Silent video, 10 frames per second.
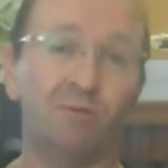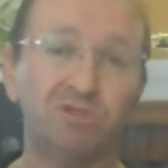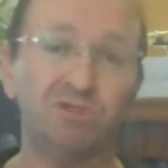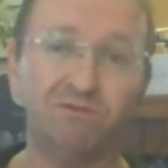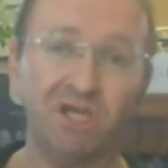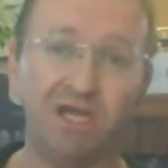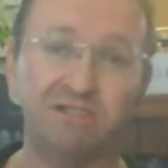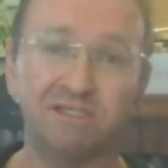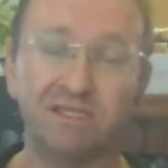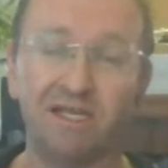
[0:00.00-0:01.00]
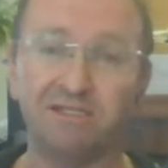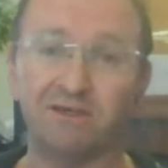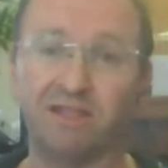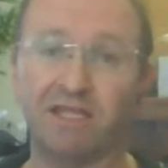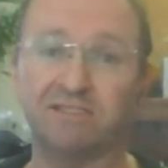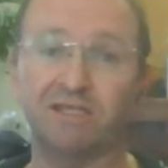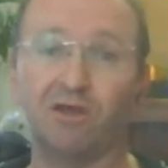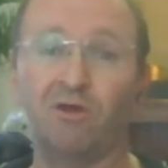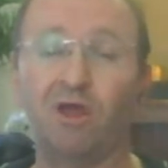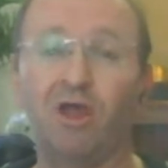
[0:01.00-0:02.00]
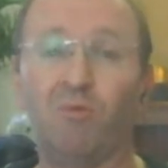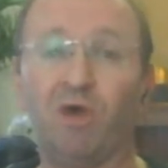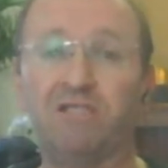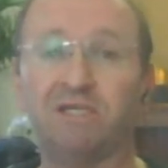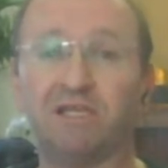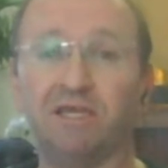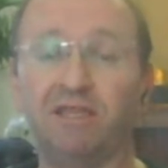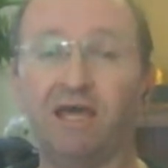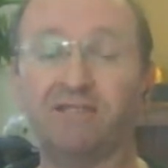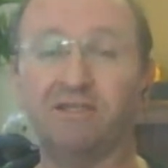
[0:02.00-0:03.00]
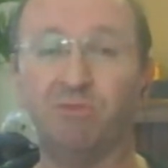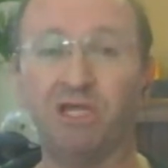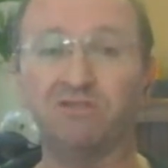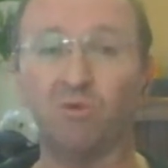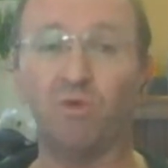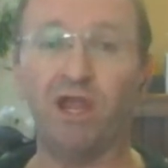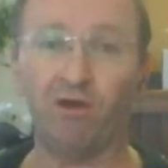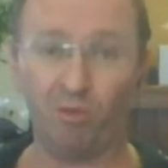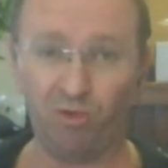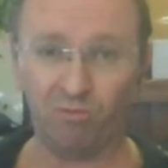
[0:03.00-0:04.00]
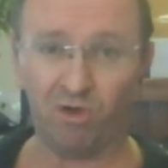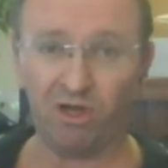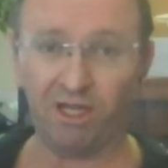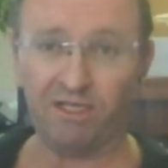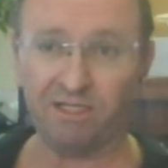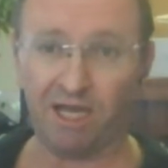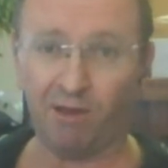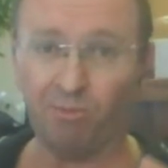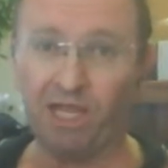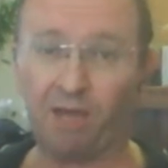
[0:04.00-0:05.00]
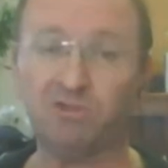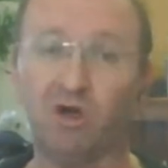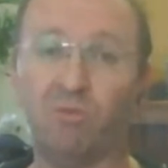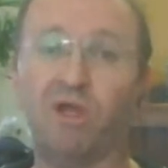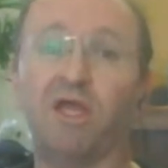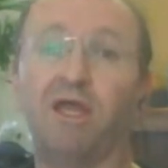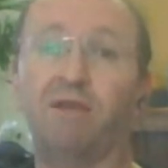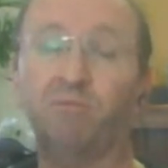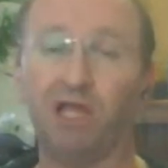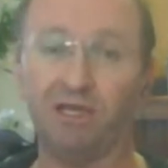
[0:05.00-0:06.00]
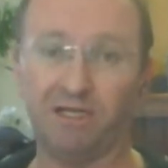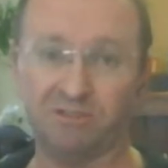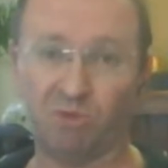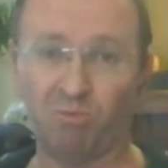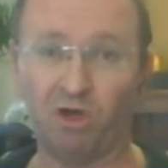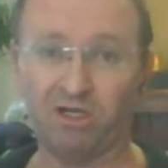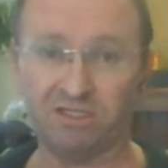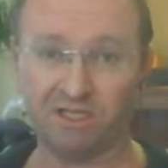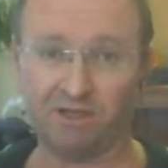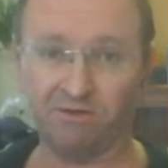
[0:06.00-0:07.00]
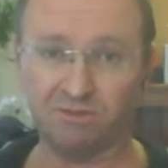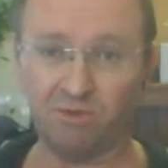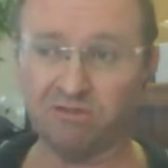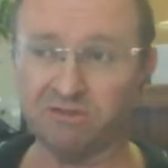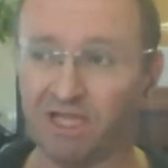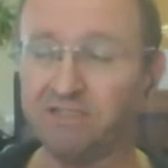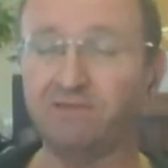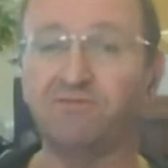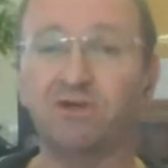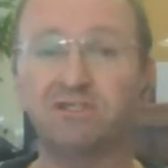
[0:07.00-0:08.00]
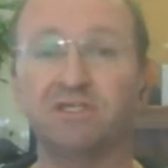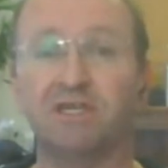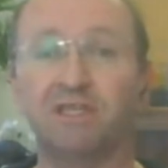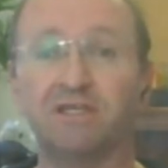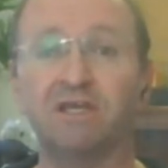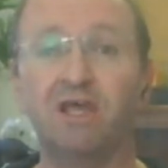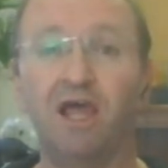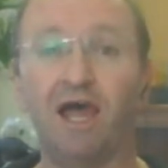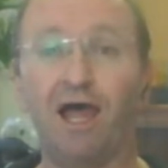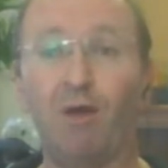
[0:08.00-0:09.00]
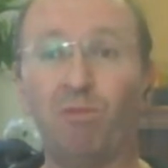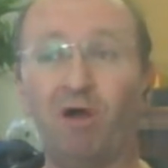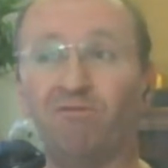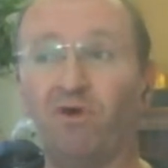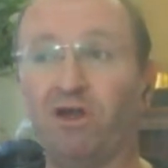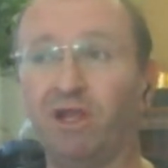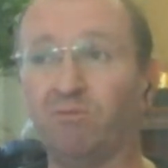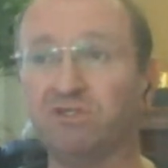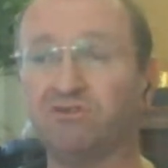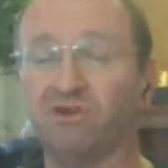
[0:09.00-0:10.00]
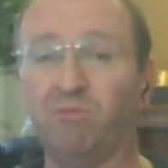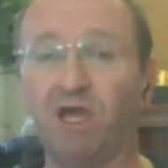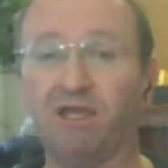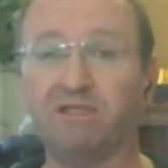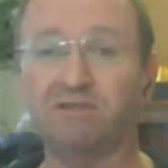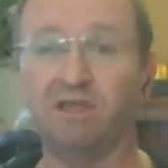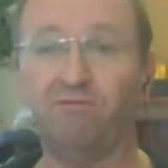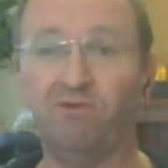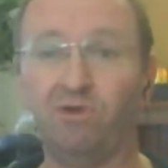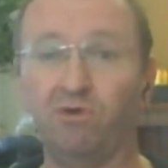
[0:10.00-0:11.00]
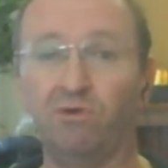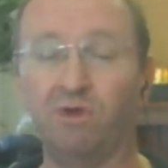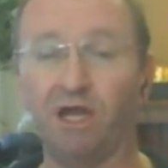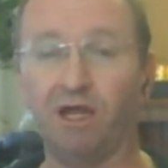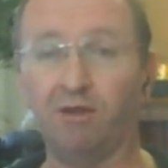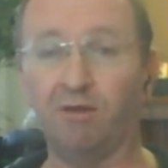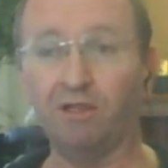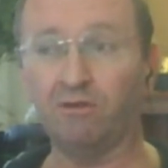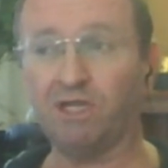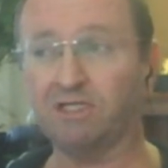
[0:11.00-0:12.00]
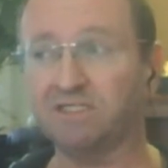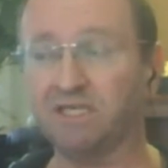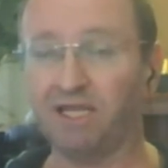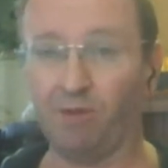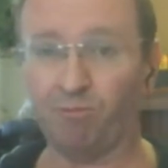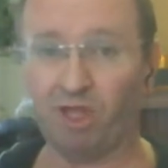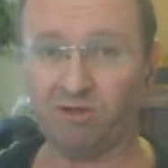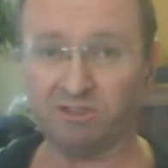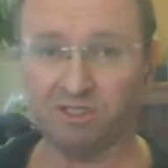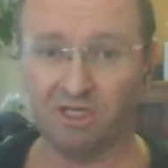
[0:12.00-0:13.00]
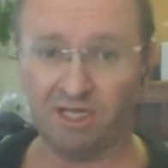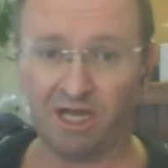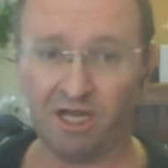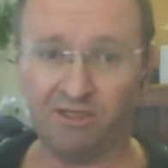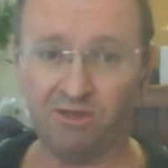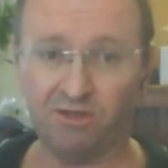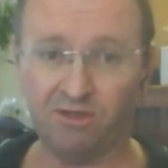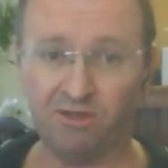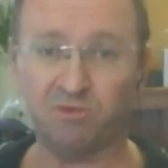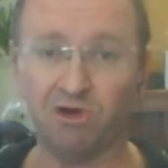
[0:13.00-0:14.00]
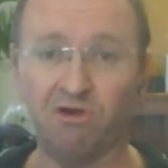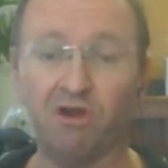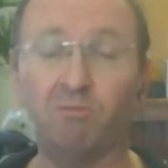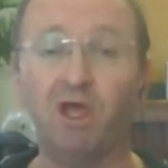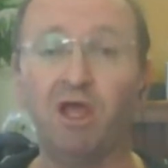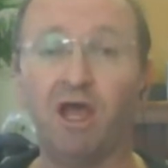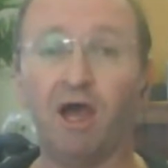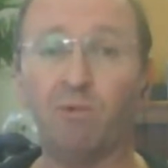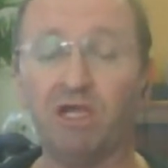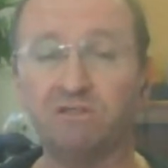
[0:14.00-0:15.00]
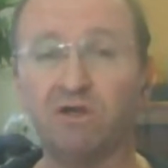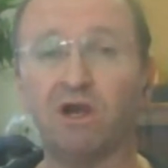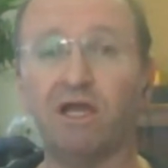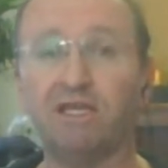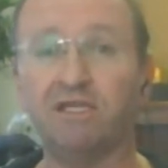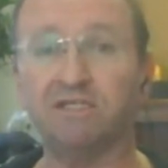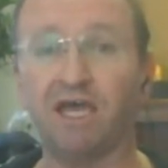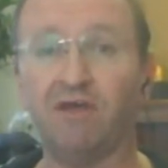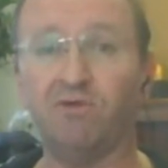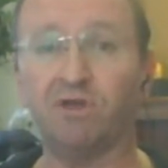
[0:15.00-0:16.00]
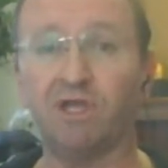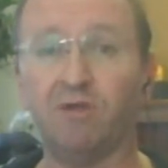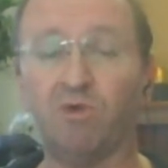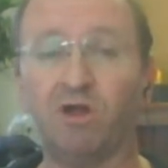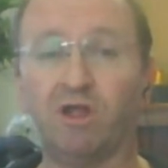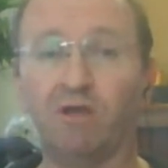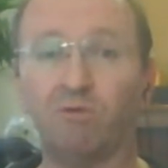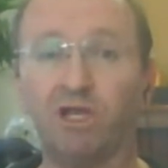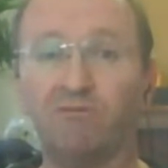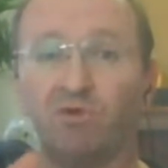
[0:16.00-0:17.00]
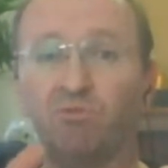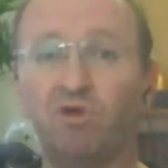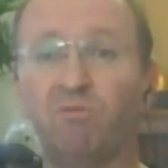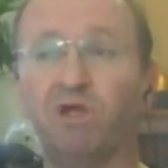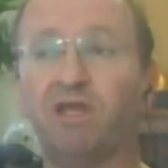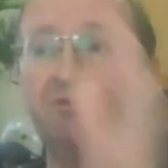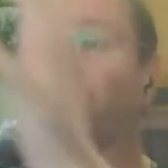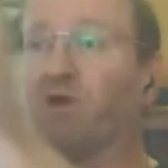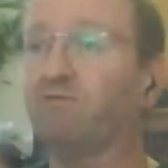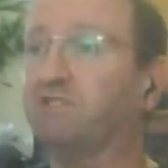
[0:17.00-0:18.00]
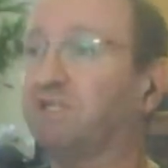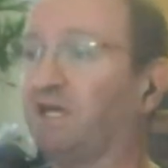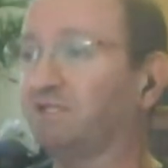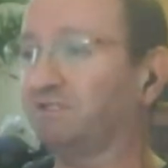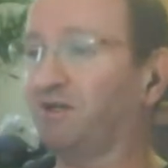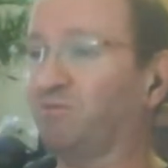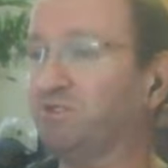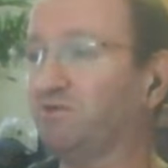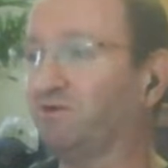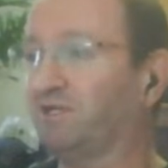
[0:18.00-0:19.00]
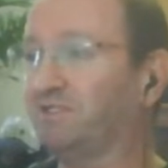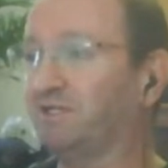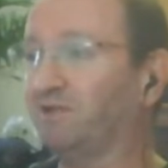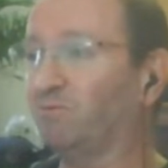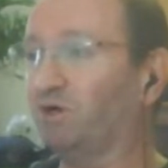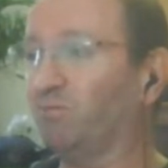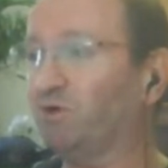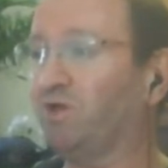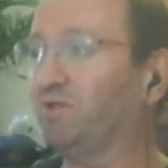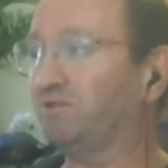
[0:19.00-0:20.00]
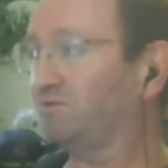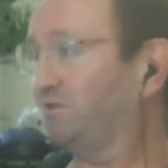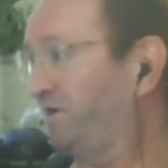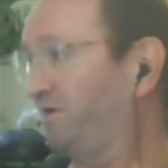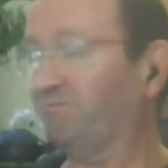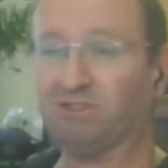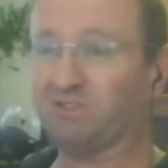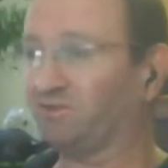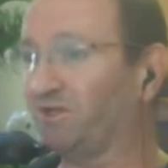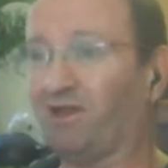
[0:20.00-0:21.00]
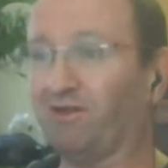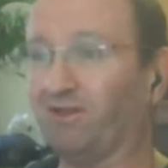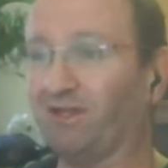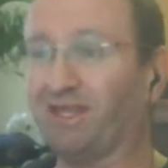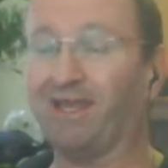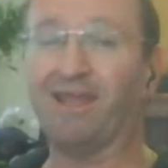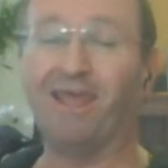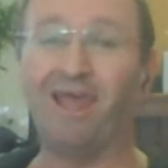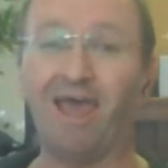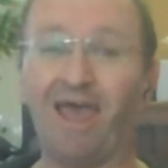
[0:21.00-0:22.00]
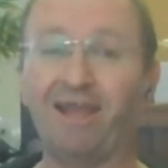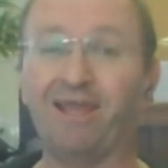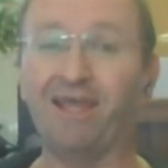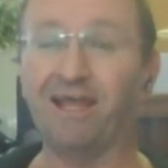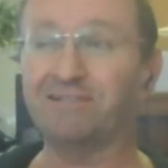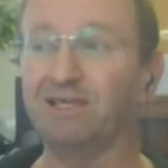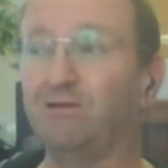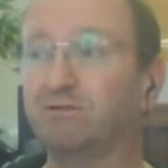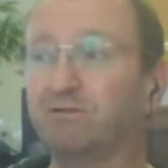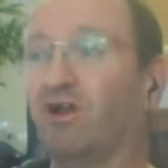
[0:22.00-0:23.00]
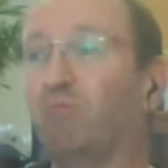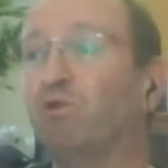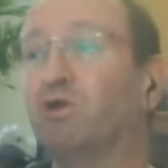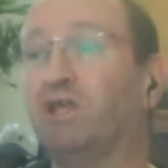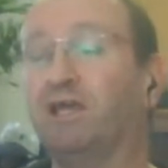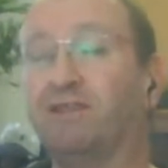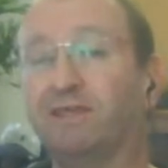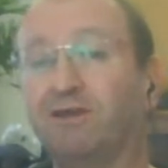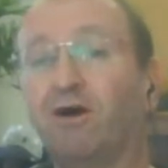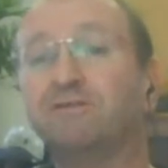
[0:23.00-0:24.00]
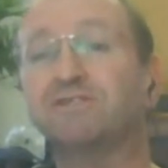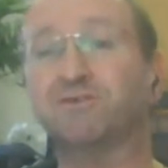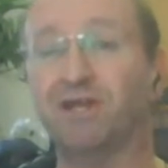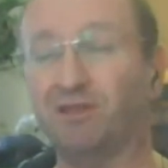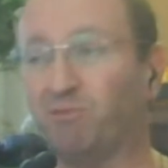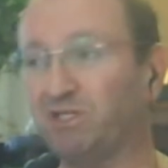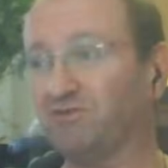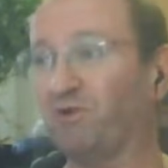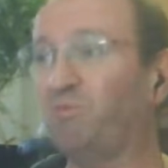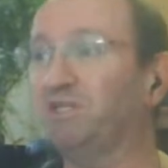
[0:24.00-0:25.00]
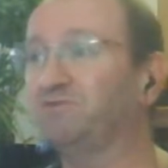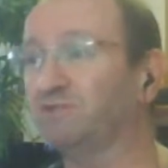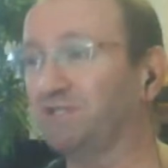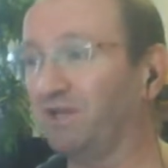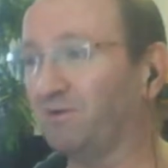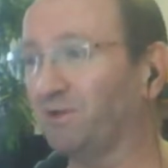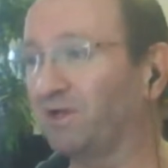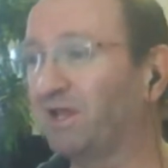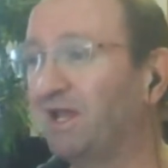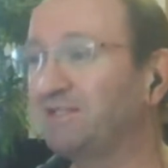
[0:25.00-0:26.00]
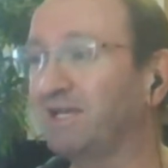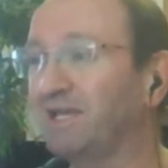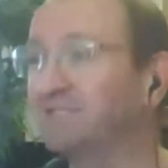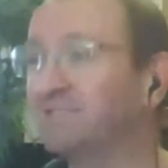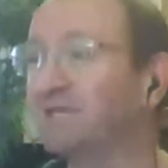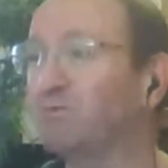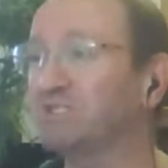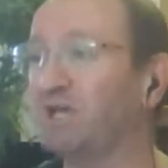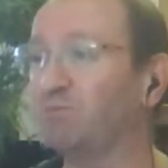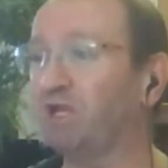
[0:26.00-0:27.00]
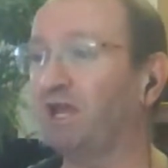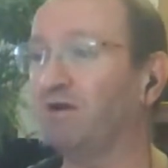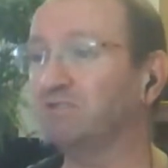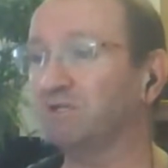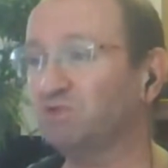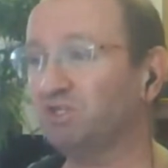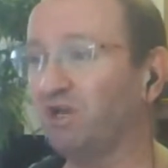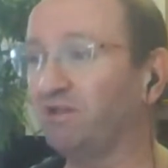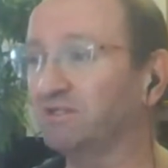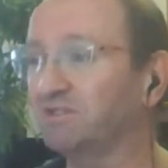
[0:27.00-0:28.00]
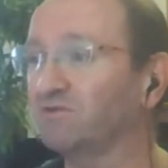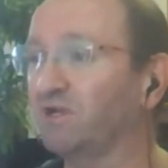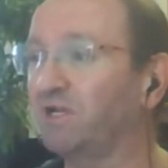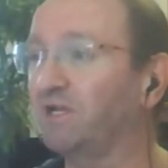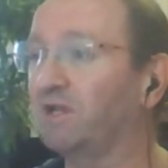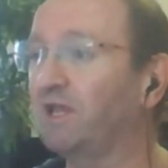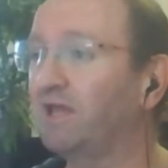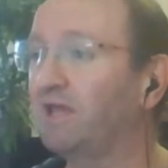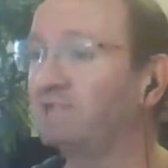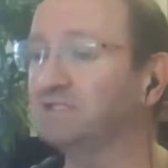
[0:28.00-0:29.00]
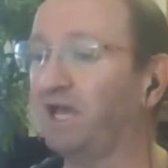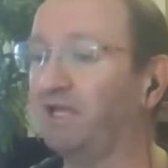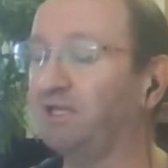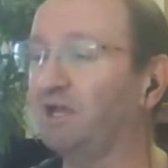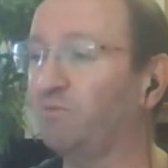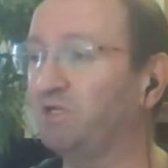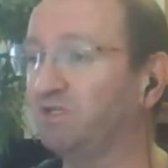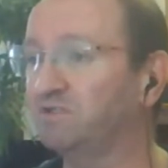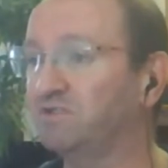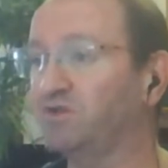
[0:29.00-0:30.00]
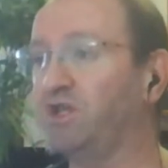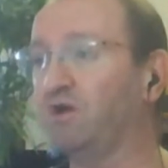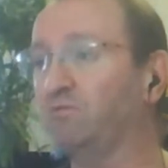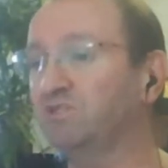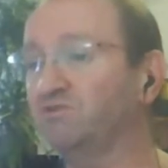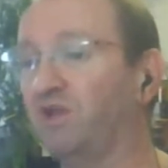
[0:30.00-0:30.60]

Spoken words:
So I've changed the settings on that. So basically that depends on where I put my laptop and plug it into my monitor there as well. So that's the first thing that I'm finding with StreamYard is if you are looking at setting up that doing this program, it's a good idea to have your camera, and I'm going to have to move my laptop over to the other side of my screen so that when I'm looking at the screen, I'm just sort of going like that, and it actually looks like I'm looking at the on-screen, the picture-in-picture as they call it. So you can see what's happening now is I'm sharing the screen, and this is how you come into the studio with